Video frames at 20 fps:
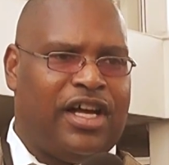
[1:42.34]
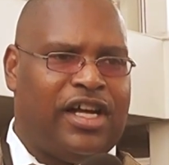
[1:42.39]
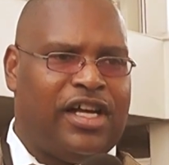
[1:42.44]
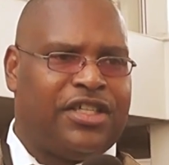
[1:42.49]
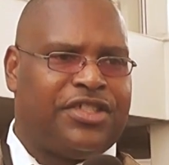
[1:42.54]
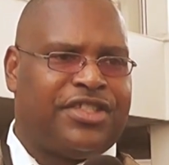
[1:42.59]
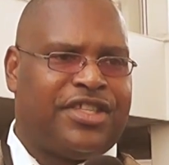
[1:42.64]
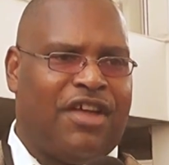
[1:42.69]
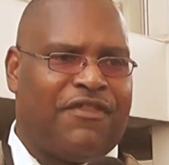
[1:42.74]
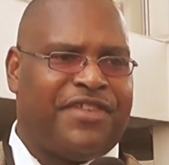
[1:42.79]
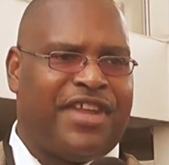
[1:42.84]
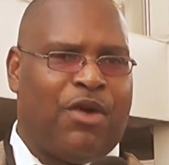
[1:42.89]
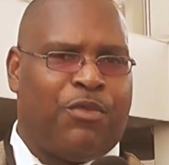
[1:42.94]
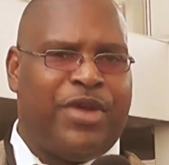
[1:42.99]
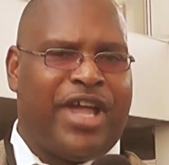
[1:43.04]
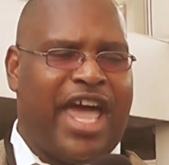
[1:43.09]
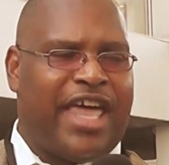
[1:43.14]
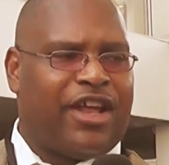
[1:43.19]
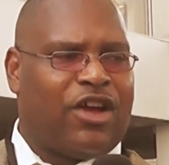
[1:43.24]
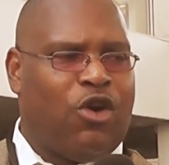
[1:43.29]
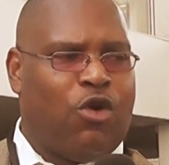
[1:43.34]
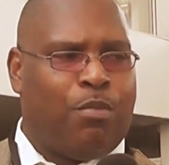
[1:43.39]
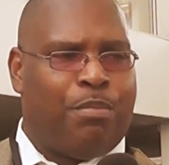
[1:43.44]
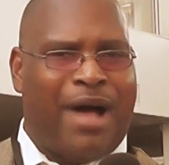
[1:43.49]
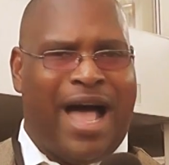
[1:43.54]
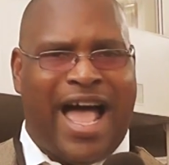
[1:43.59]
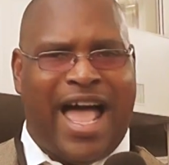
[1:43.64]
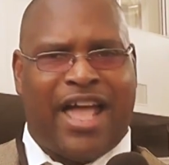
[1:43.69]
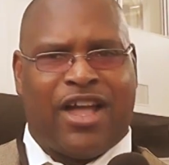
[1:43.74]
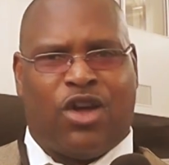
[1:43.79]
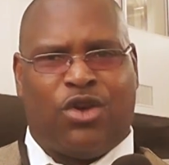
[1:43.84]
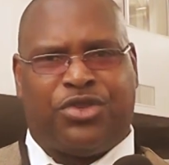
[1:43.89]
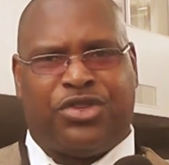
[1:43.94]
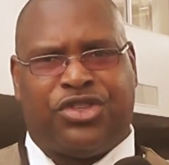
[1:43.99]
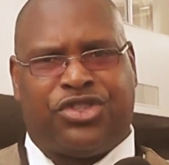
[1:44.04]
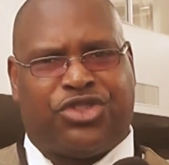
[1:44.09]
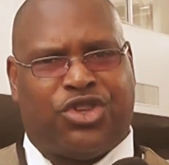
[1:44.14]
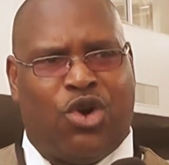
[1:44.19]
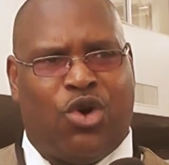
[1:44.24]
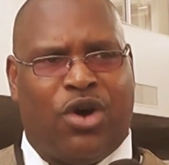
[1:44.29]
a stuff that we got to go buy and go to
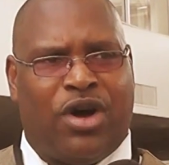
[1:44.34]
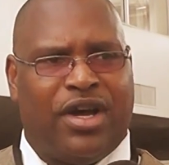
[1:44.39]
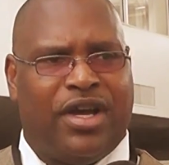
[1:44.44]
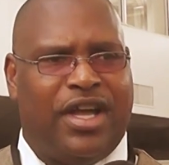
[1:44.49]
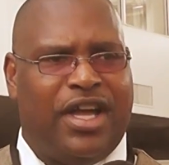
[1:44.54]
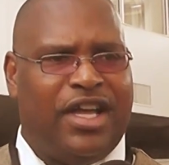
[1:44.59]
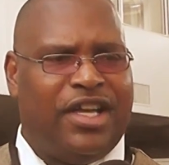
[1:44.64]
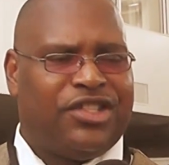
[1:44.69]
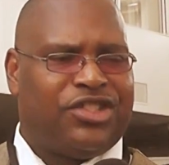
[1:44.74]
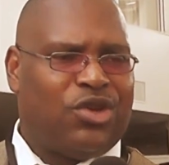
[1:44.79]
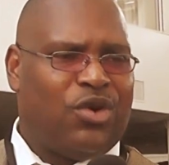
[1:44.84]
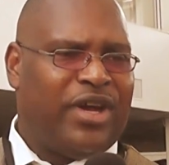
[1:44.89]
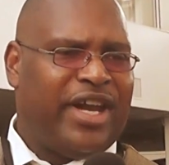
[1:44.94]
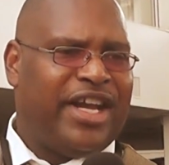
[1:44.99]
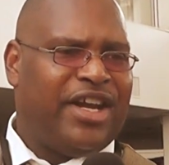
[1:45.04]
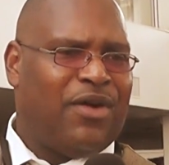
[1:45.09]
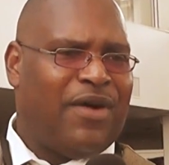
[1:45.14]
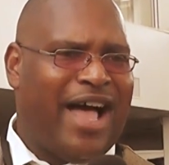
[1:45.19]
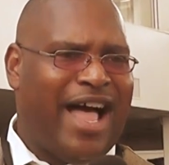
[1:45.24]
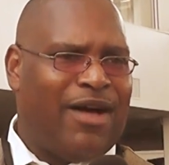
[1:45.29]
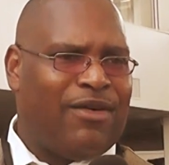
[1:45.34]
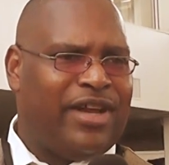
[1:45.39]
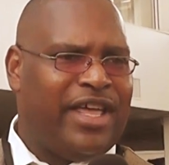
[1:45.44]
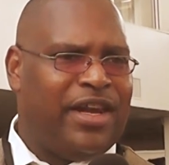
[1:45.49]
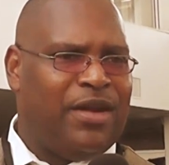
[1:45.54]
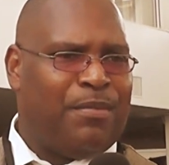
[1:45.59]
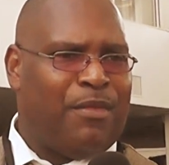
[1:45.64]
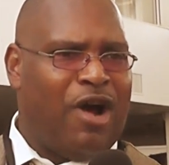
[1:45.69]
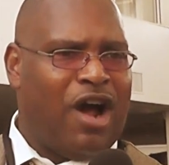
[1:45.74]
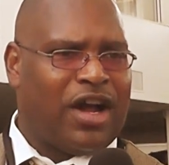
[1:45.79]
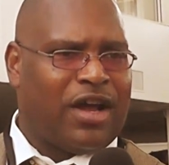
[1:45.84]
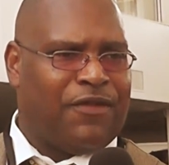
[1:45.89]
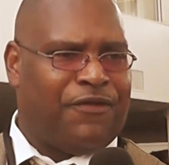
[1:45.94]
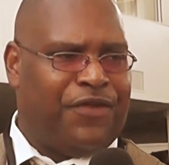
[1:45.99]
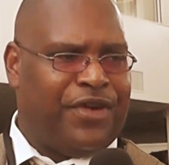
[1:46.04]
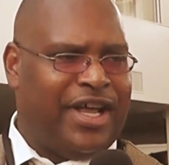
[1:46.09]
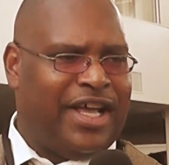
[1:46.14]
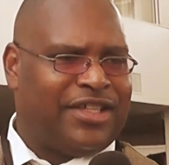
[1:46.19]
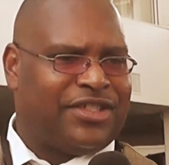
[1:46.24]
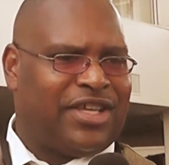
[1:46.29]
the store. So it ain't no outlet the market
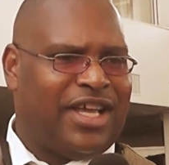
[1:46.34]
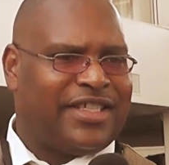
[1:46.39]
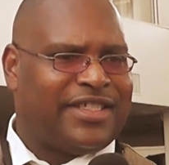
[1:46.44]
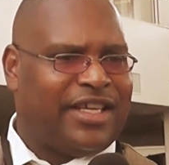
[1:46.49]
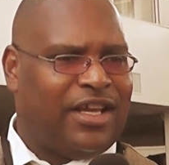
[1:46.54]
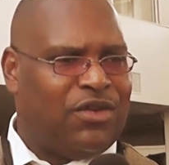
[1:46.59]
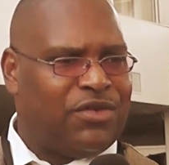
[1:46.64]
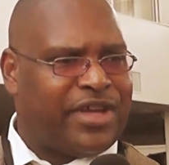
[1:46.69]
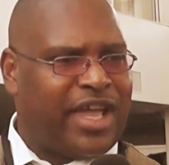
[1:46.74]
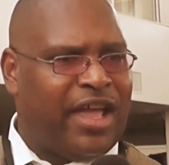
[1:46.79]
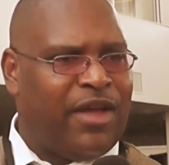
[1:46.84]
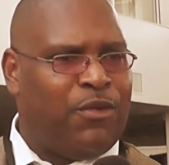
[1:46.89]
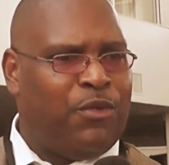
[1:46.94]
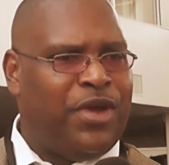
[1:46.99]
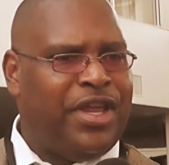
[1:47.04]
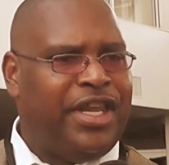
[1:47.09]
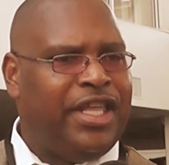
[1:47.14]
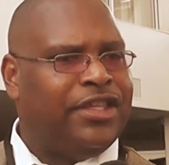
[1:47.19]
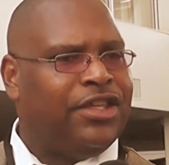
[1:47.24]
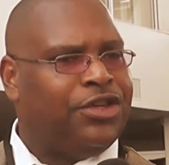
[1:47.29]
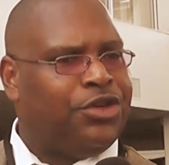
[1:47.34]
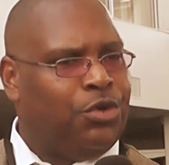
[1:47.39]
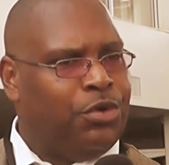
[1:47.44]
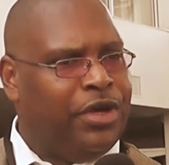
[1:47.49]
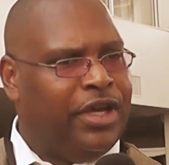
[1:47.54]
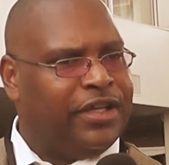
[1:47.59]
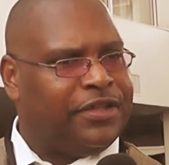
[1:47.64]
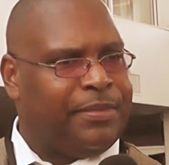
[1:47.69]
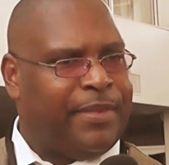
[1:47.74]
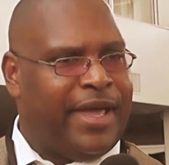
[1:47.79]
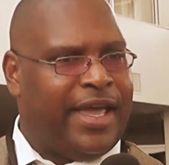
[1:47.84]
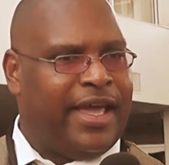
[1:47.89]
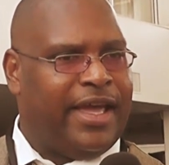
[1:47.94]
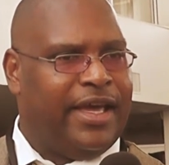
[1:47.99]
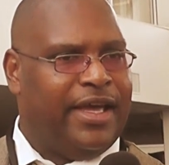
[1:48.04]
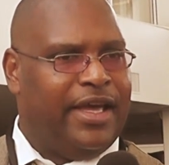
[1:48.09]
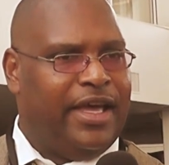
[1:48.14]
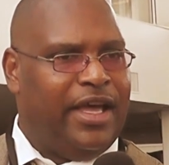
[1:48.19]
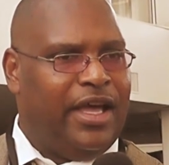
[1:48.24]
for that. So I said, okay, we need to do this, man.